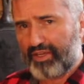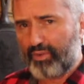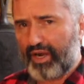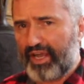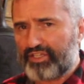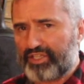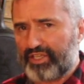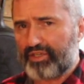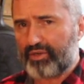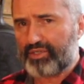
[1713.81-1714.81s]
What I actually
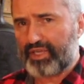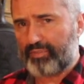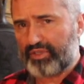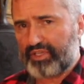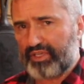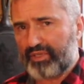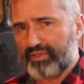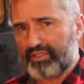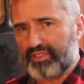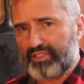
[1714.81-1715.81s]
did though is I put the
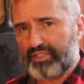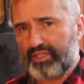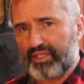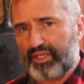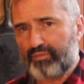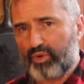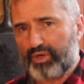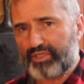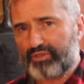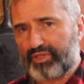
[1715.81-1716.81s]

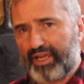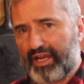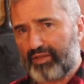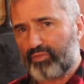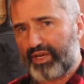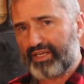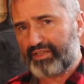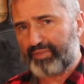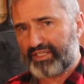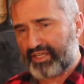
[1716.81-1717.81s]
mordant or the alum right
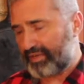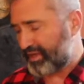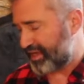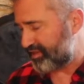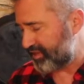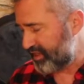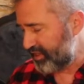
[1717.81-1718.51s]
in my dye bath.